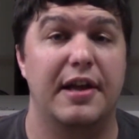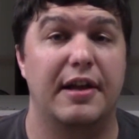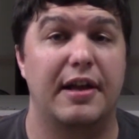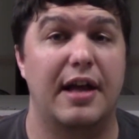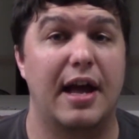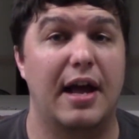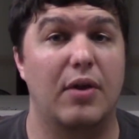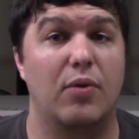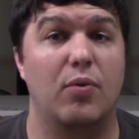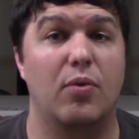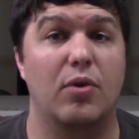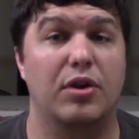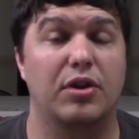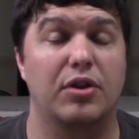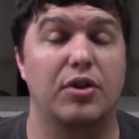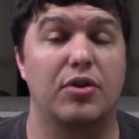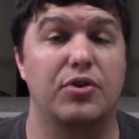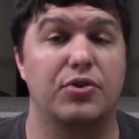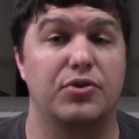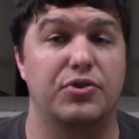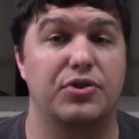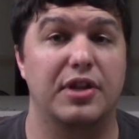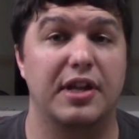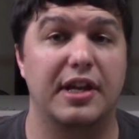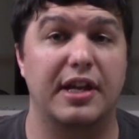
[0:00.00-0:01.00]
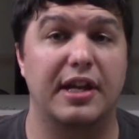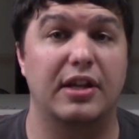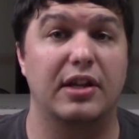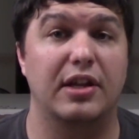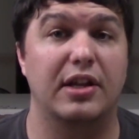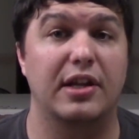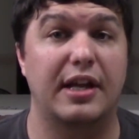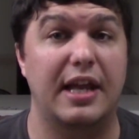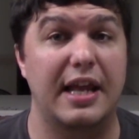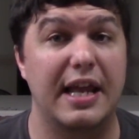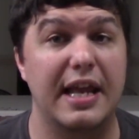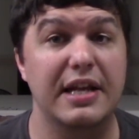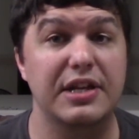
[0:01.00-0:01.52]
kind of
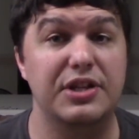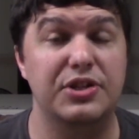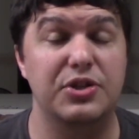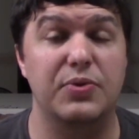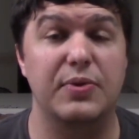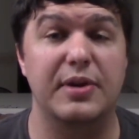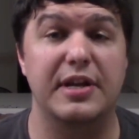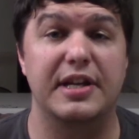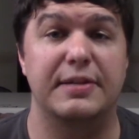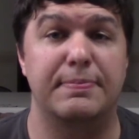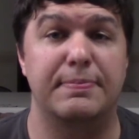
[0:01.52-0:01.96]
looking into is